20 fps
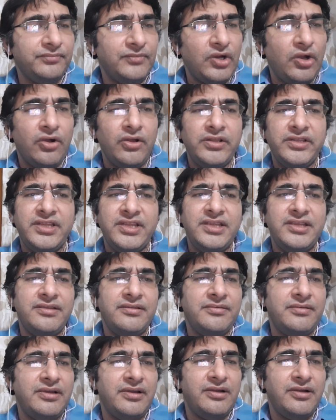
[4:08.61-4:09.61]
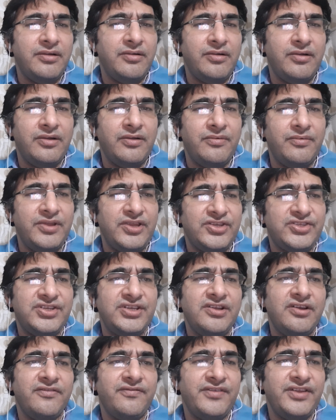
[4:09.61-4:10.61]
all the
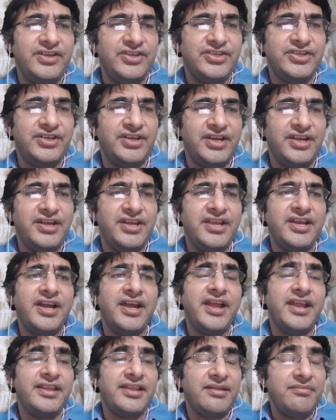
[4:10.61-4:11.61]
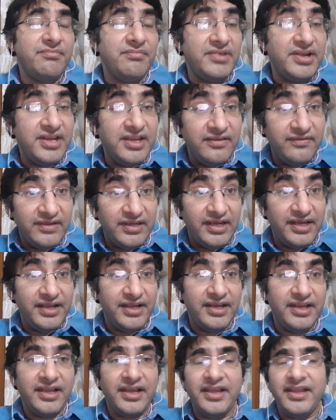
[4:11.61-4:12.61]
history of ancient India, and then medieval
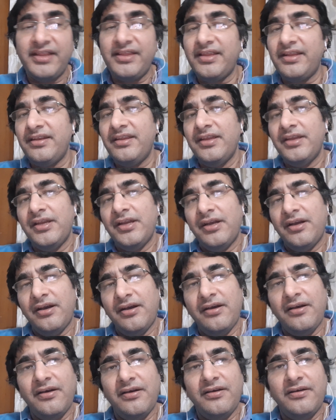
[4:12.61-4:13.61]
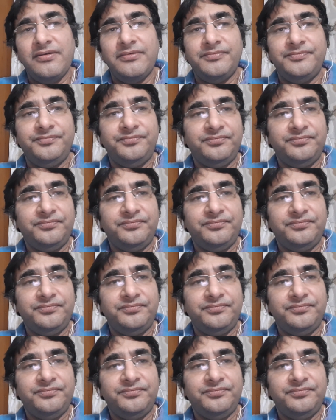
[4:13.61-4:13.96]
India, and then